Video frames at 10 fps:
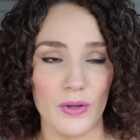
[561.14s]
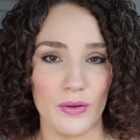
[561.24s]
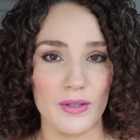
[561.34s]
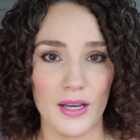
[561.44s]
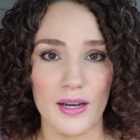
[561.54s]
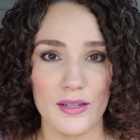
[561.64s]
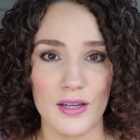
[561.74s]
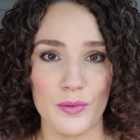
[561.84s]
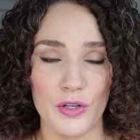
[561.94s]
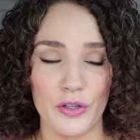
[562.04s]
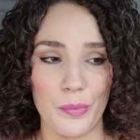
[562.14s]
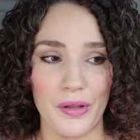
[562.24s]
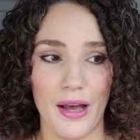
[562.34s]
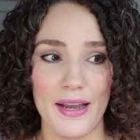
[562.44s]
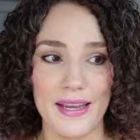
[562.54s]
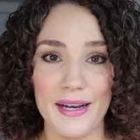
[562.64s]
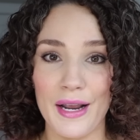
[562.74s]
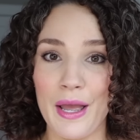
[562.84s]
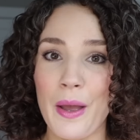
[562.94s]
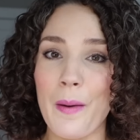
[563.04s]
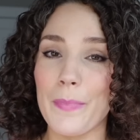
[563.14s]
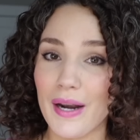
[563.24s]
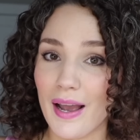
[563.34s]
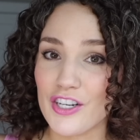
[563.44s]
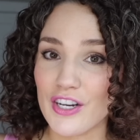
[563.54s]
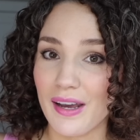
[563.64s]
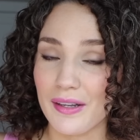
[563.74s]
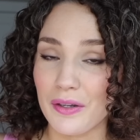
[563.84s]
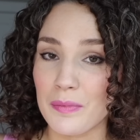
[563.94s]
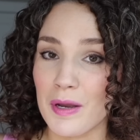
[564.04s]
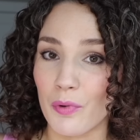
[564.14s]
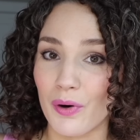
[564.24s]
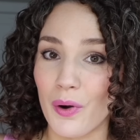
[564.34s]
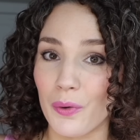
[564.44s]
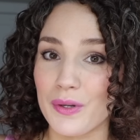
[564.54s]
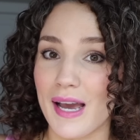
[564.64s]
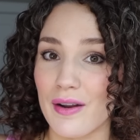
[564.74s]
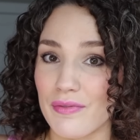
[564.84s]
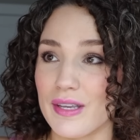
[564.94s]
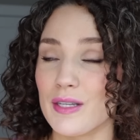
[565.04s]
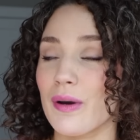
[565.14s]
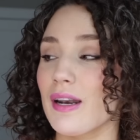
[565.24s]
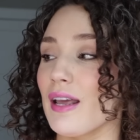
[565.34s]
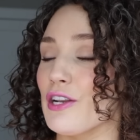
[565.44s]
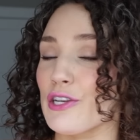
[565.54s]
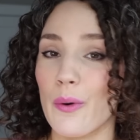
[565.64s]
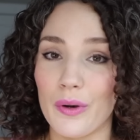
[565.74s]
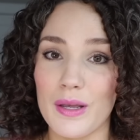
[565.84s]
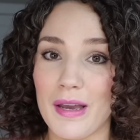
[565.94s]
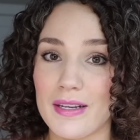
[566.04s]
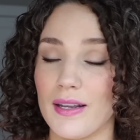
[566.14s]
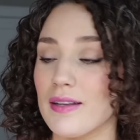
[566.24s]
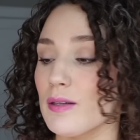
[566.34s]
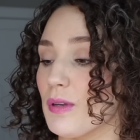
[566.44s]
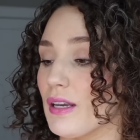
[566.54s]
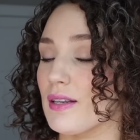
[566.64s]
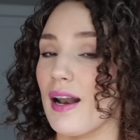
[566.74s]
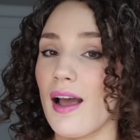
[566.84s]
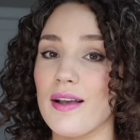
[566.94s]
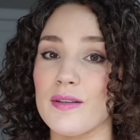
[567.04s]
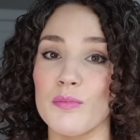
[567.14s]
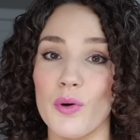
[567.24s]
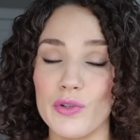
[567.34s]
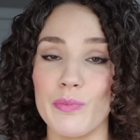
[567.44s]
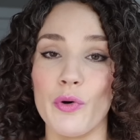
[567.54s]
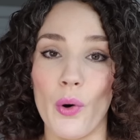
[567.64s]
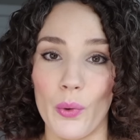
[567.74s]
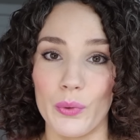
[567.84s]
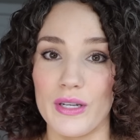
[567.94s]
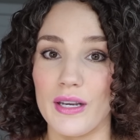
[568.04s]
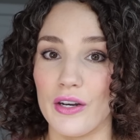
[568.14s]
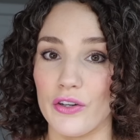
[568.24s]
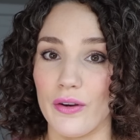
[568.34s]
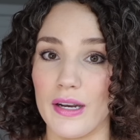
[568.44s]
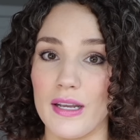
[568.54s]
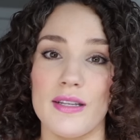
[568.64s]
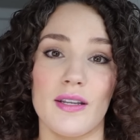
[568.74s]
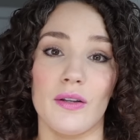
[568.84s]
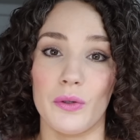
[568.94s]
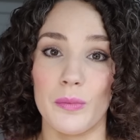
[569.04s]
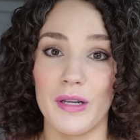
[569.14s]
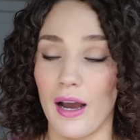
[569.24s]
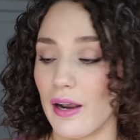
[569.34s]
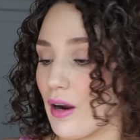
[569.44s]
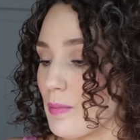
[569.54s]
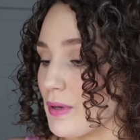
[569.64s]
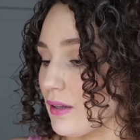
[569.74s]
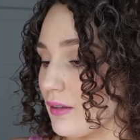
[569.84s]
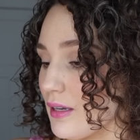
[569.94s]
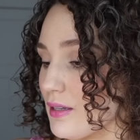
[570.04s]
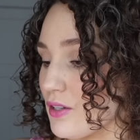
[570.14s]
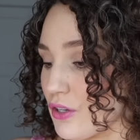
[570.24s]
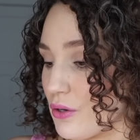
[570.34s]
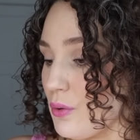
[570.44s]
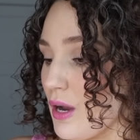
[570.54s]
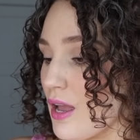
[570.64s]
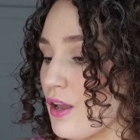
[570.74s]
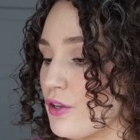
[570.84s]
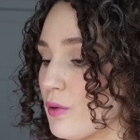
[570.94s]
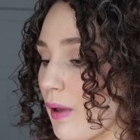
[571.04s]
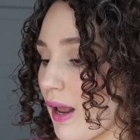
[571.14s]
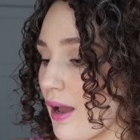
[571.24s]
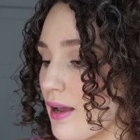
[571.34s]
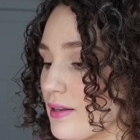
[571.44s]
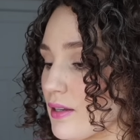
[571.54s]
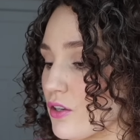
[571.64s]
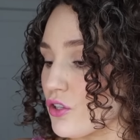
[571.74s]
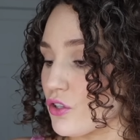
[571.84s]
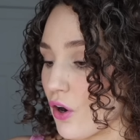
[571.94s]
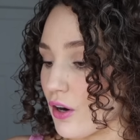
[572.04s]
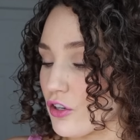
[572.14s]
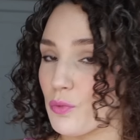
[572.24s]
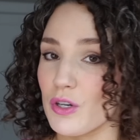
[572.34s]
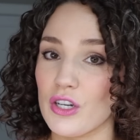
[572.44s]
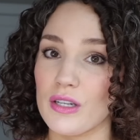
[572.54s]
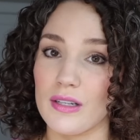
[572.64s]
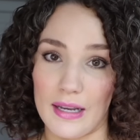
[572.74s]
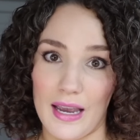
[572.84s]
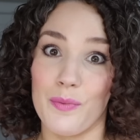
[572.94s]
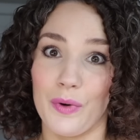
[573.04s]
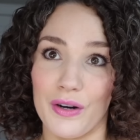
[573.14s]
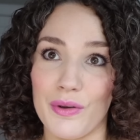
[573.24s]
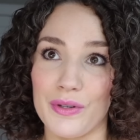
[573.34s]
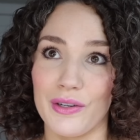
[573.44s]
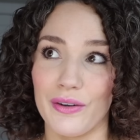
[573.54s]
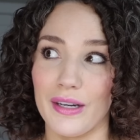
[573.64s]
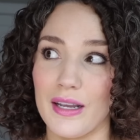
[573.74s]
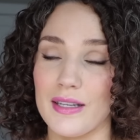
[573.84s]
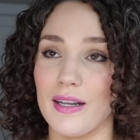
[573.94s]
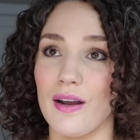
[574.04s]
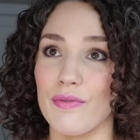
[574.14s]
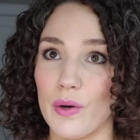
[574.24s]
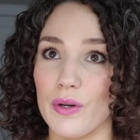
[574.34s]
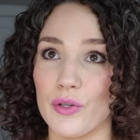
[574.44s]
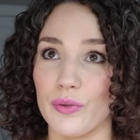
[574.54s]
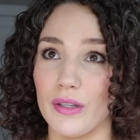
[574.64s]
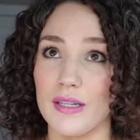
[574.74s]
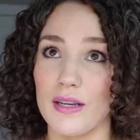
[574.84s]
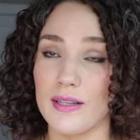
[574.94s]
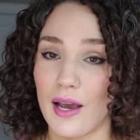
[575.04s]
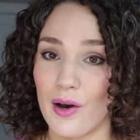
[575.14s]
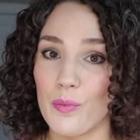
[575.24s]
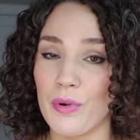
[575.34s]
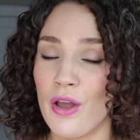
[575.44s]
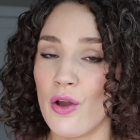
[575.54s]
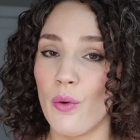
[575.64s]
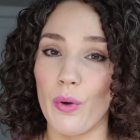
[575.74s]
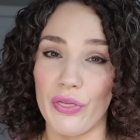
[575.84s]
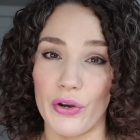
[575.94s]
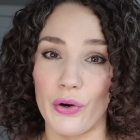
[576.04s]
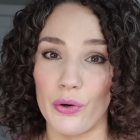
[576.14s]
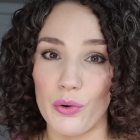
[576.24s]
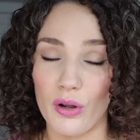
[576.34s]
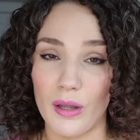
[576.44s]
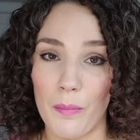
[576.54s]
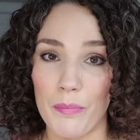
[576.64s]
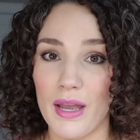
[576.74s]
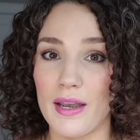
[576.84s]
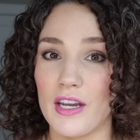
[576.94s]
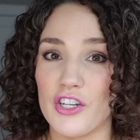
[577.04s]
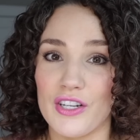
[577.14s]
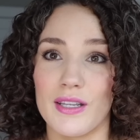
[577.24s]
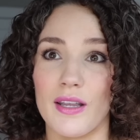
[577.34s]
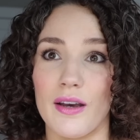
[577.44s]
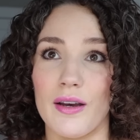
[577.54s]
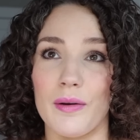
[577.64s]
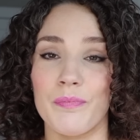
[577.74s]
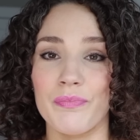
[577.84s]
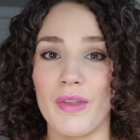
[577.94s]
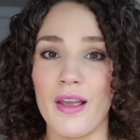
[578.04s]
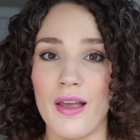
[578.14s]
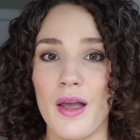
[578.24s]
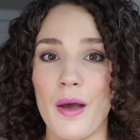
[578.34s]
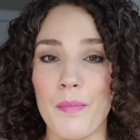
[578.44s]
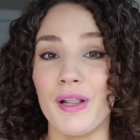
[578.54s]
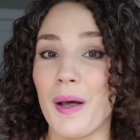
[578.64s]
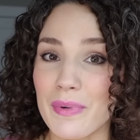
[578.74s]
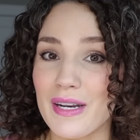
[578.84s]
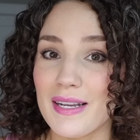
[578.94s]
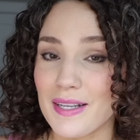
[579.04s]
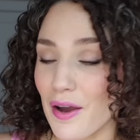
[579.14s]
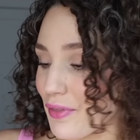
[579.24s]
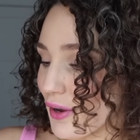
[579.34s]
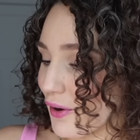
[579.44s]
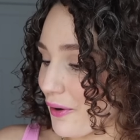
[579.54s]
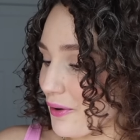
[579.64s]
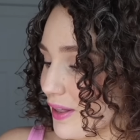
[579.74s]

feels like it does when you're applying it but I actually got a little bit more hold out of this one and it totally makes sense because it has multiple holding ingredients a little bit higher up in the list too. So it has starch, which is again, one of those ingredients that I've noticed really does help with the curl clumping and just the plumpness of the curl